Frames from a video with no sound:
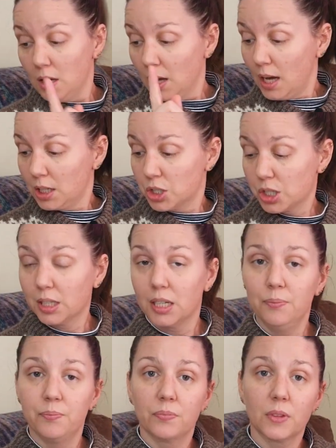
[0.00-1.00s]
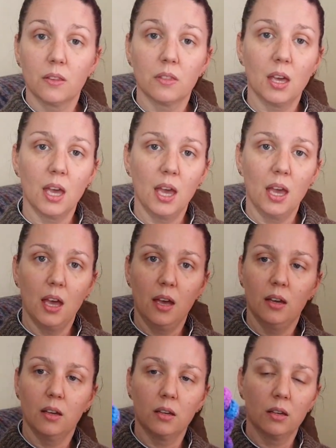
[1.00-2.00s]
actually, the hair
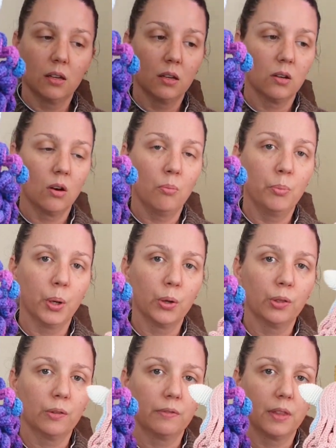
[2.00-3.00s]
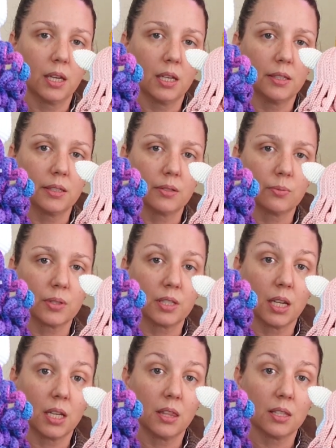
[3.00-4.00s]
on both of these was
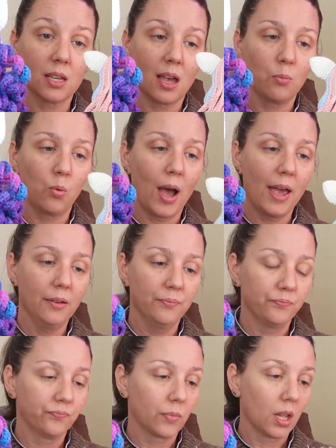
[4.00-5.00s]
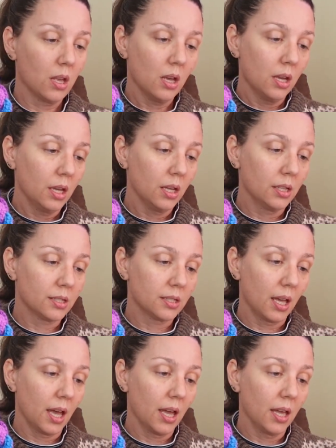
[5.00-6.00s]
done in the same way. It's
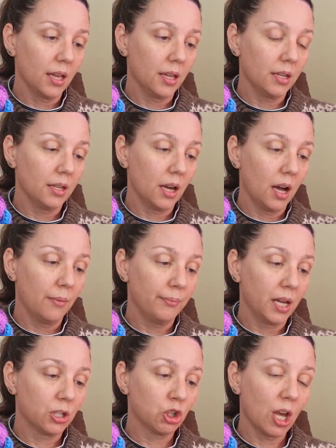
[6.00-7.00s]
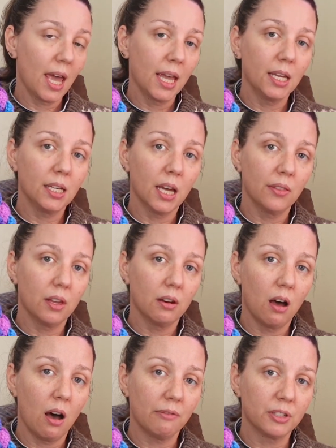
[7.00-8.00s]
a chain and then a
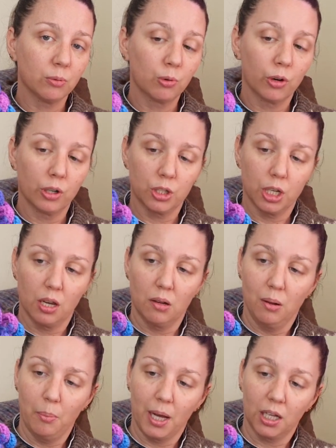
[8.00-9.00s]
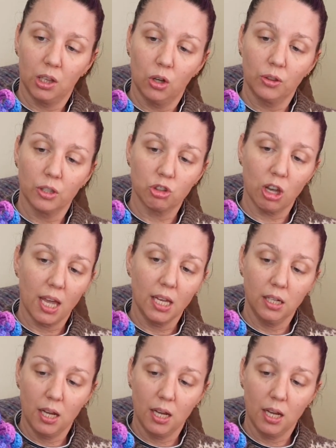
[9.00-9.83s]
half double crochet back along the chain,